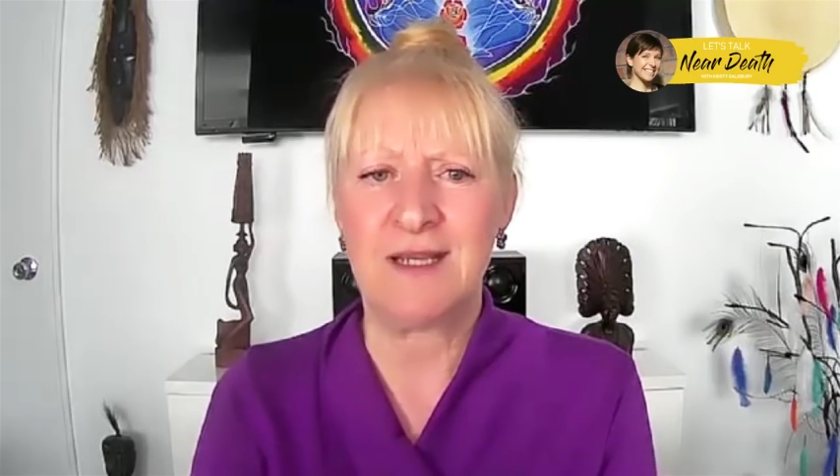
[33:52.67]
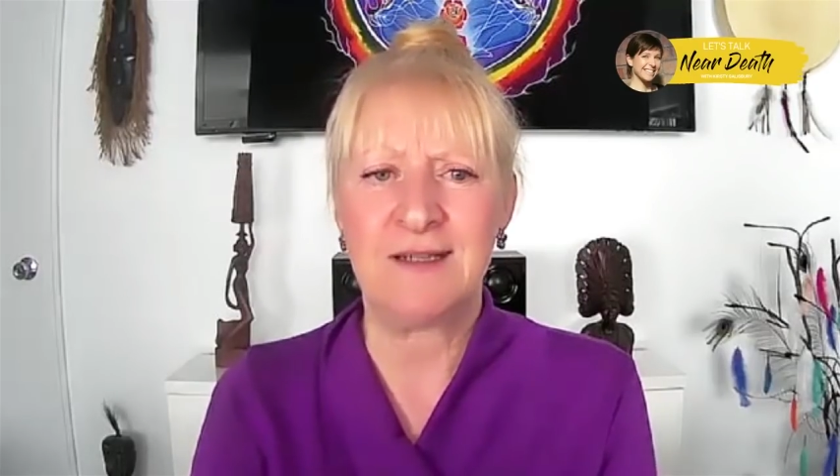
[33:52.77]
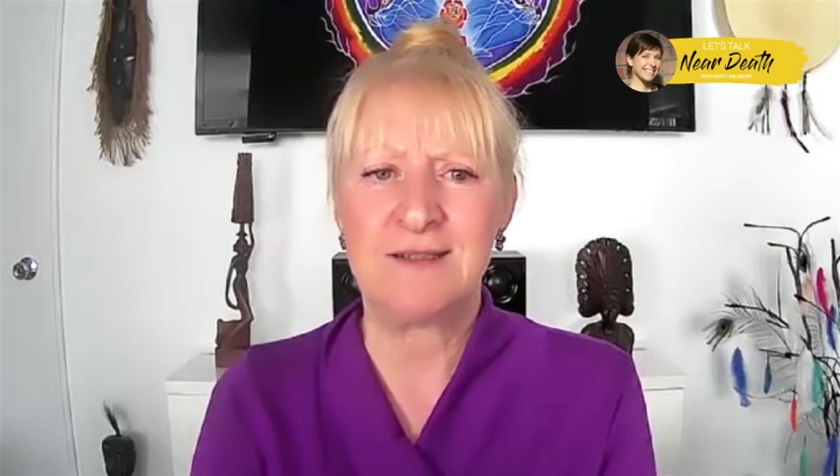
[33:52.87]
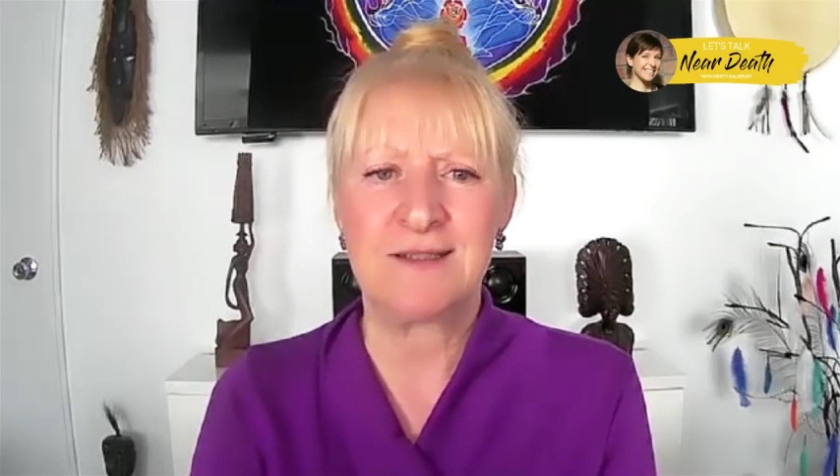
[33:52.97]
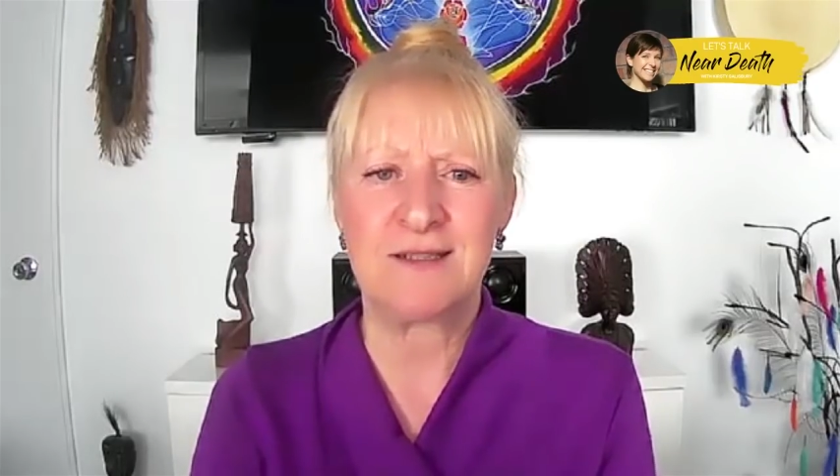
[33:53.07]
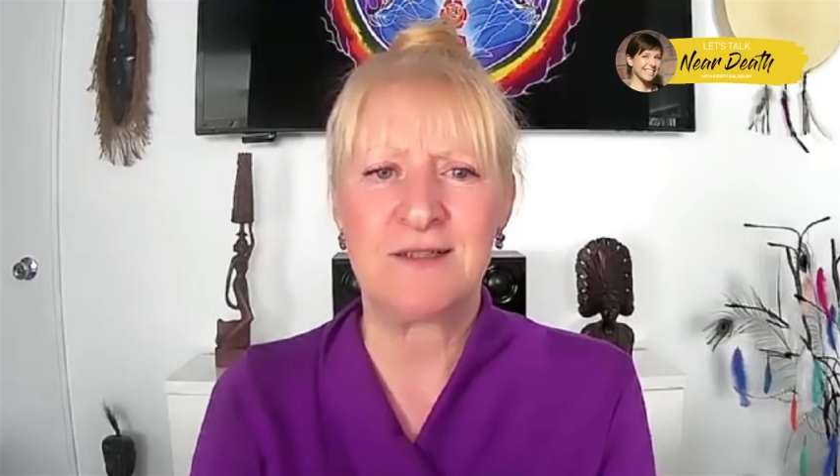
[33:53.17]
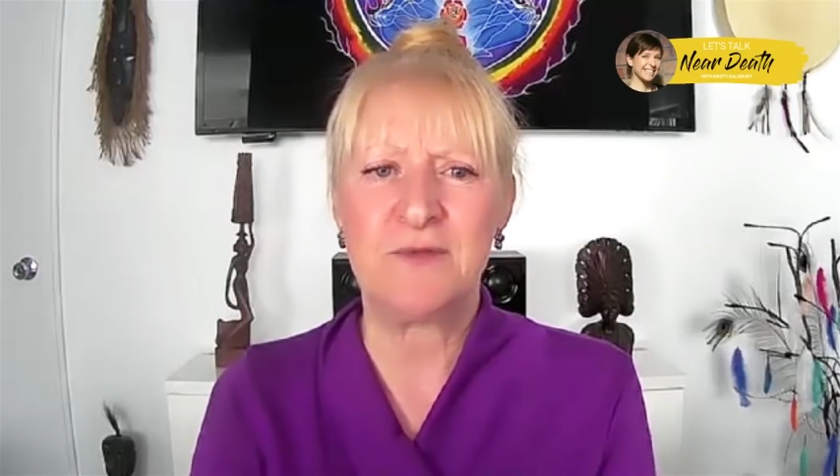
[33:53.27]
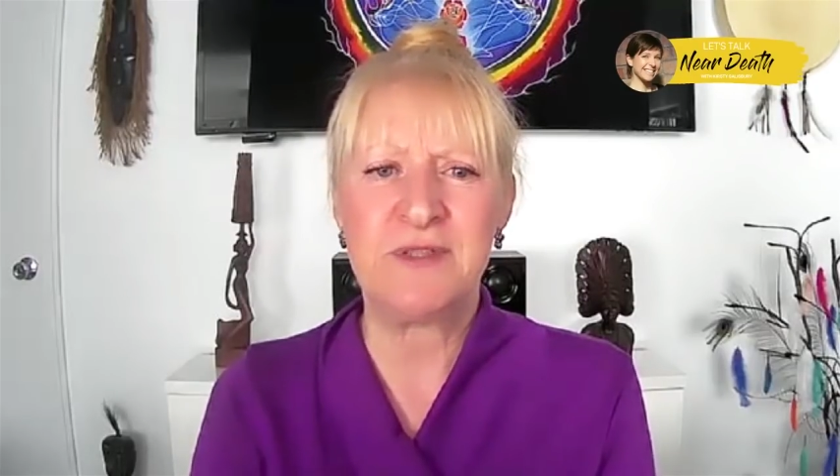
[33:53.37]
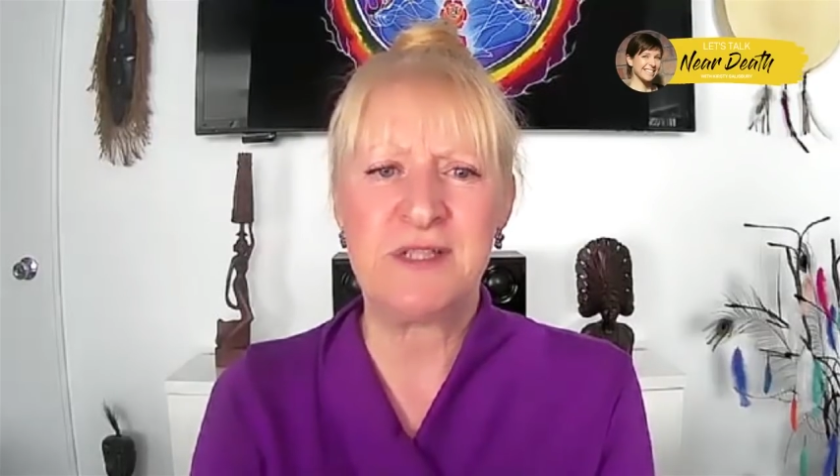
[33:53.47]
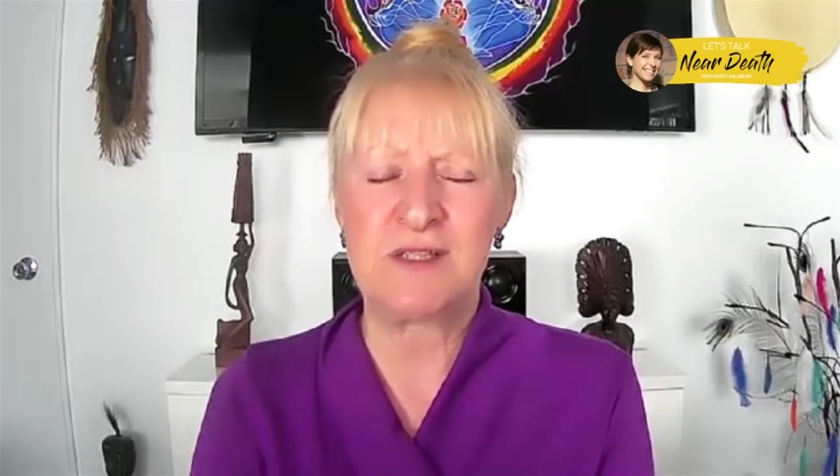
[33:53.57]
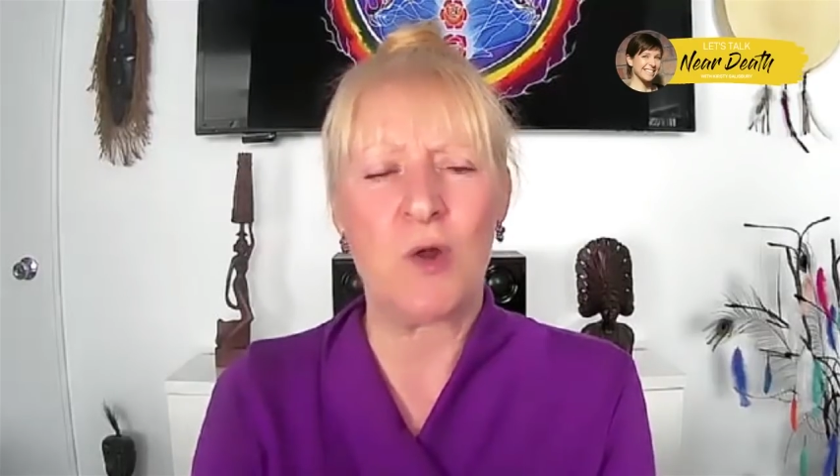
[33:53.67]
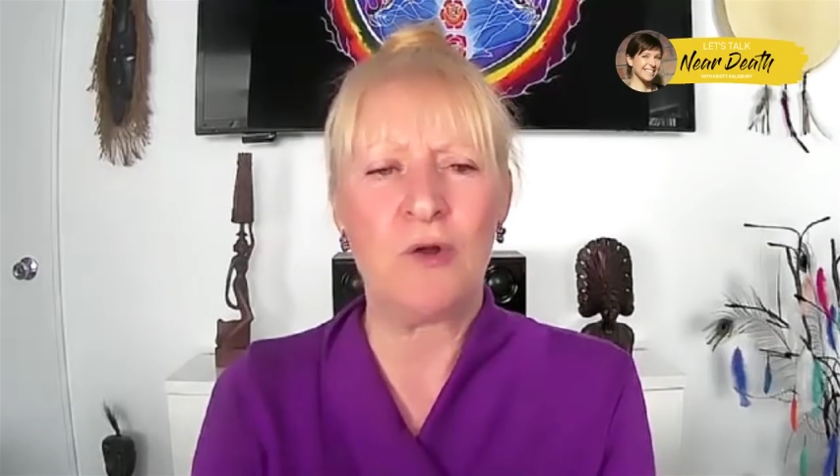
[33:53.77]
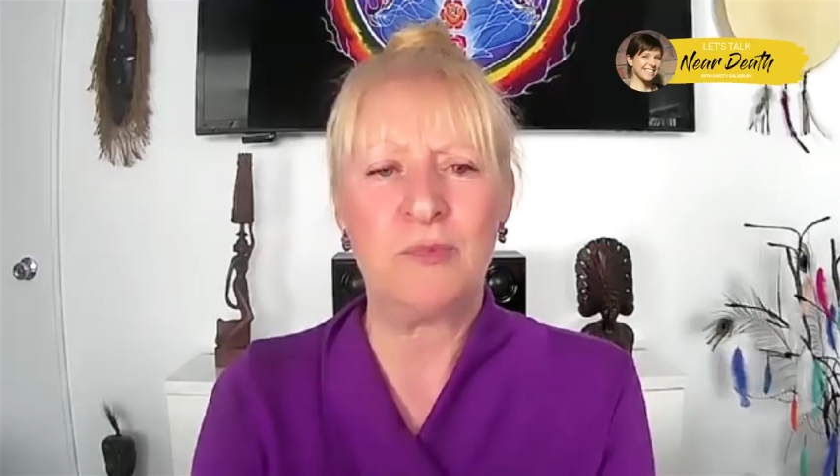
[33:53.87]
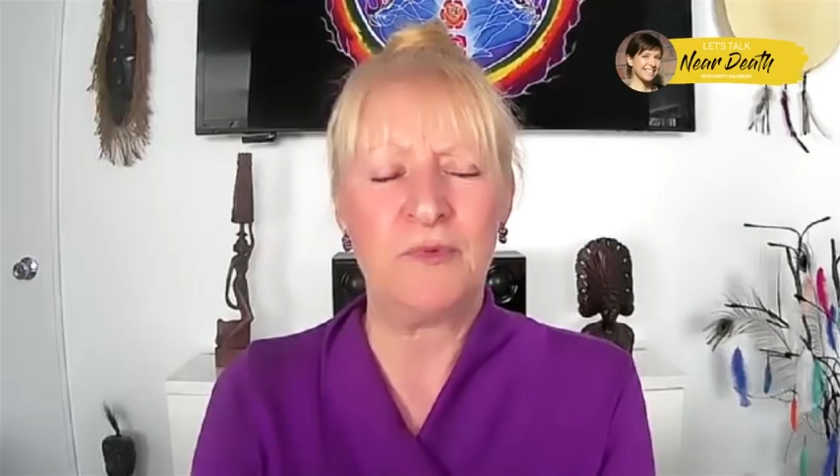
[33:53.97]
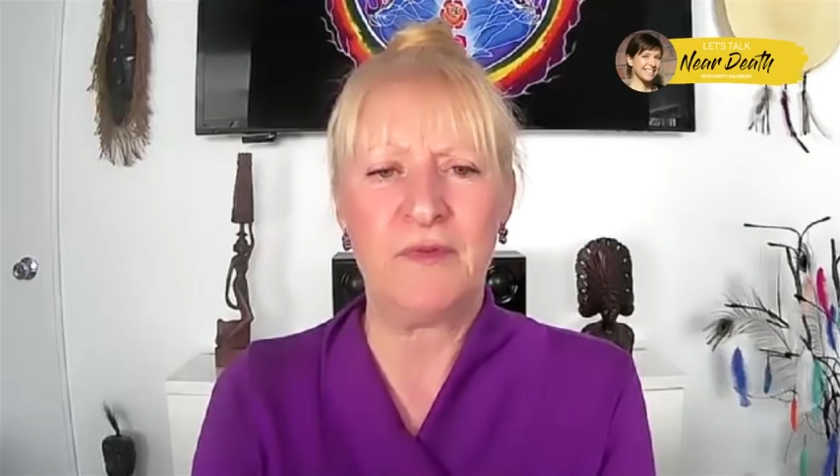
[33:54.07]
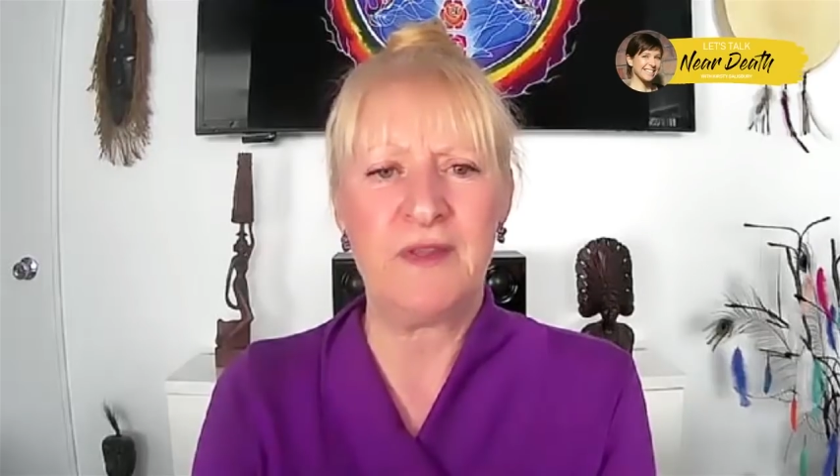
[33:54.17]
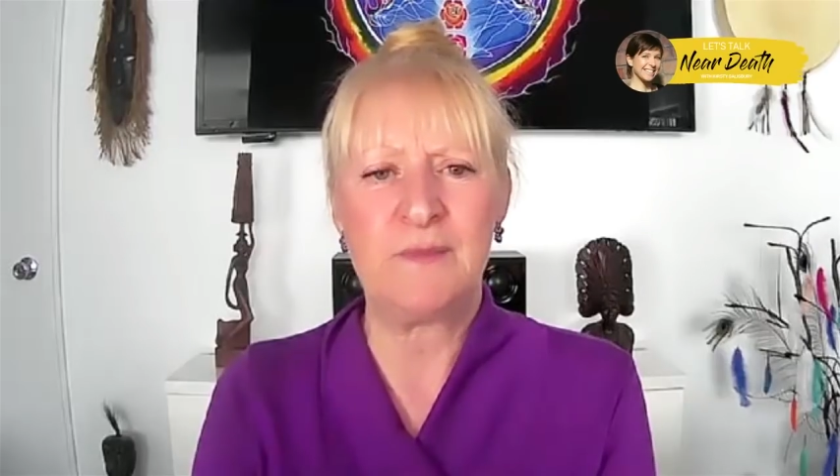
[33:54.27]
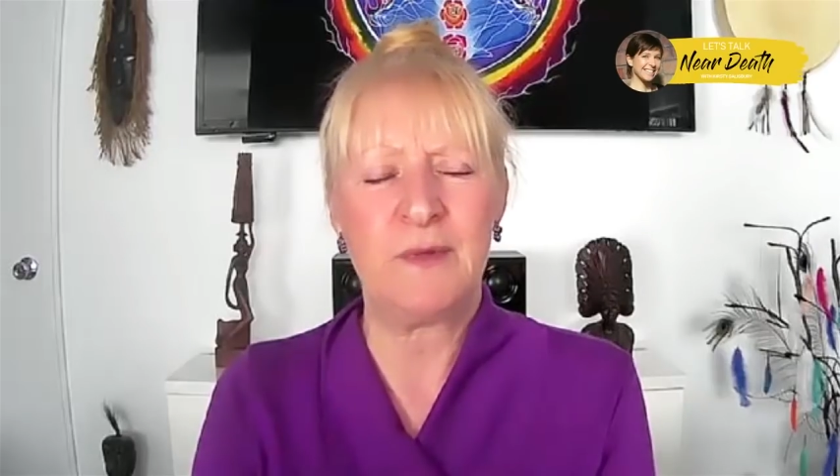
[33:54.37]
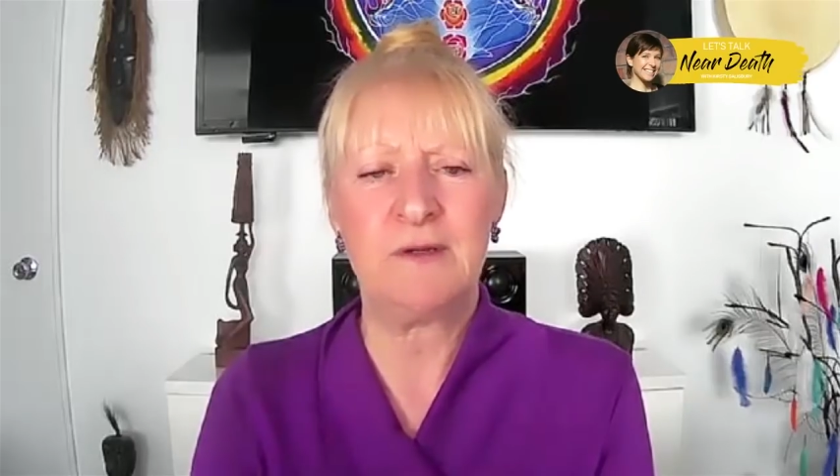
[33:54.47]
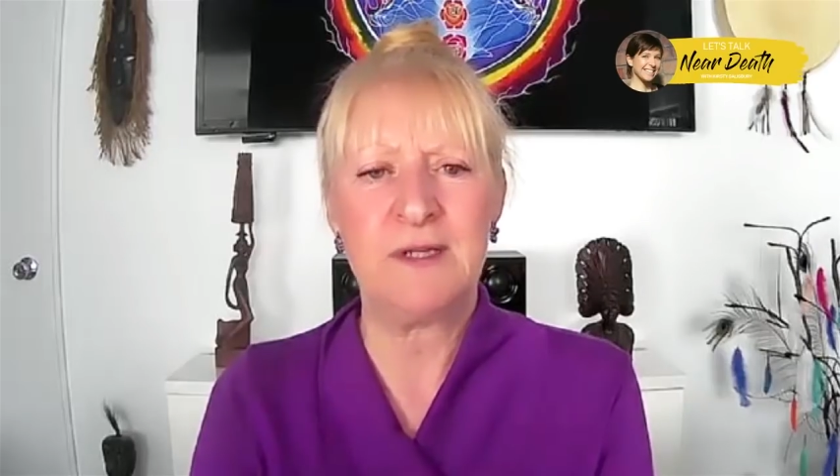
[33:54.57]
and it was just a horrible
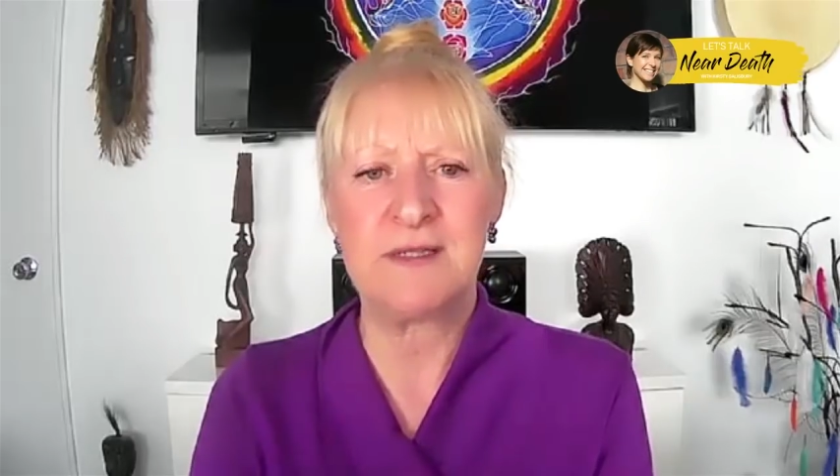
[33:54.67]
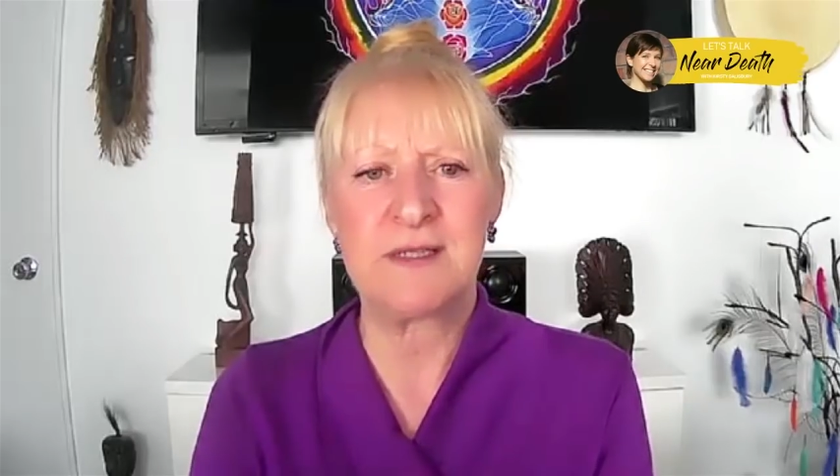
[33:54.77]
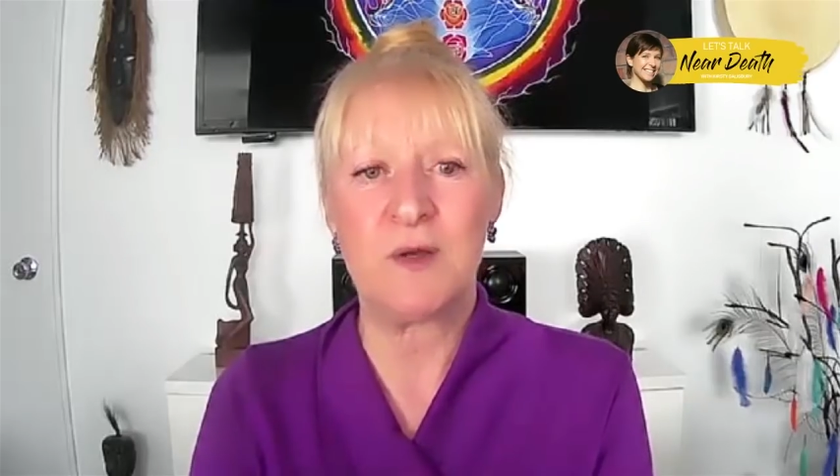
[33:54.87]
experience.